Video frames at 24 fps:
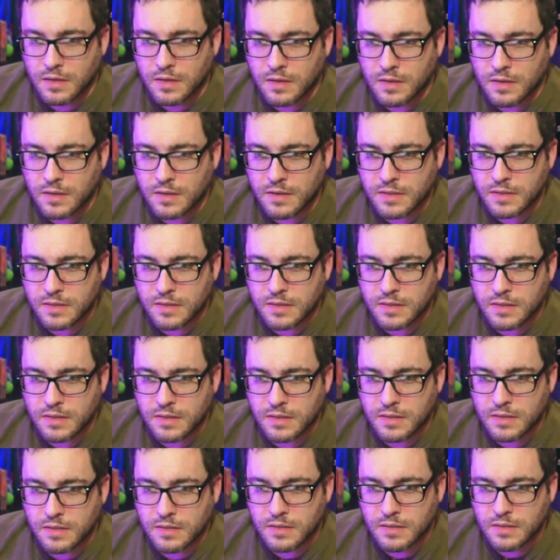This
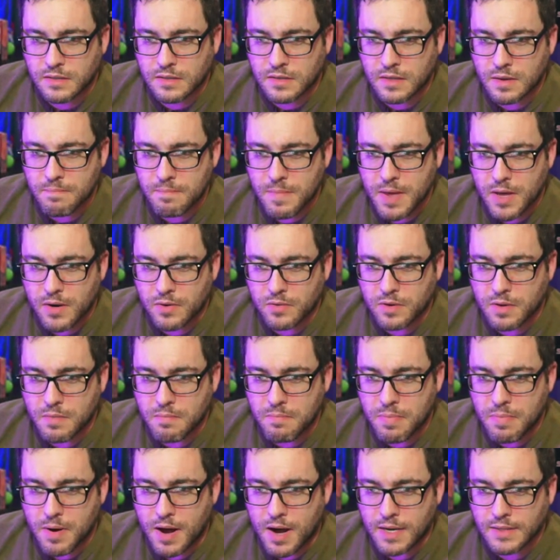is metal
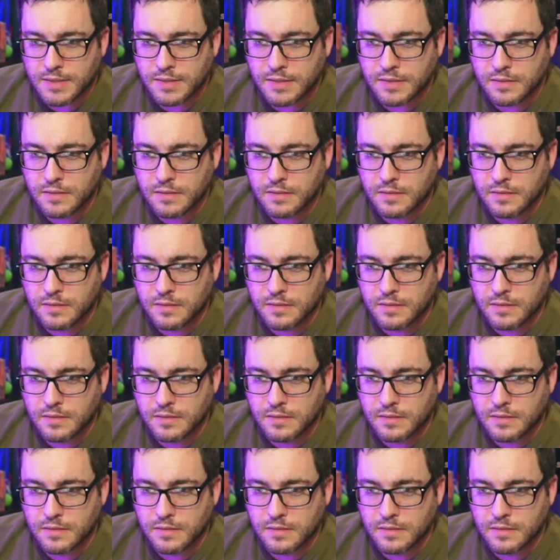composite.